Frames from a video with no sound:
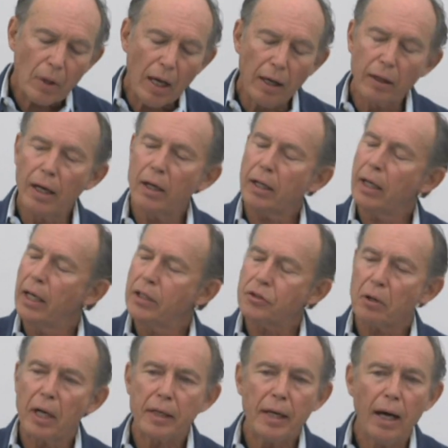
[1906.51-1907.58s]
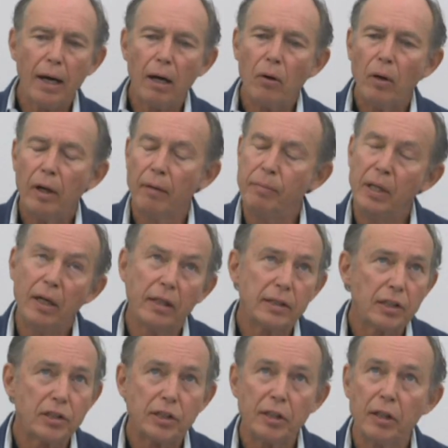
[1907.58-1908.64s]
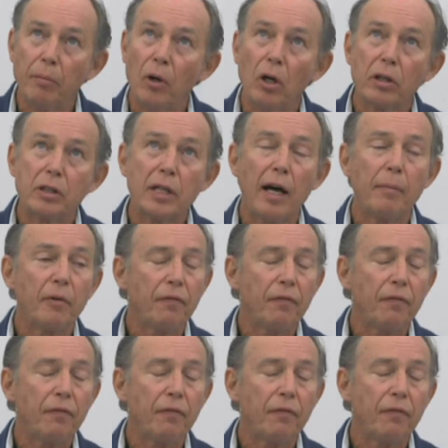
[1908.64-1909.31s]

I got a case right now. I mean, I just see them all the time.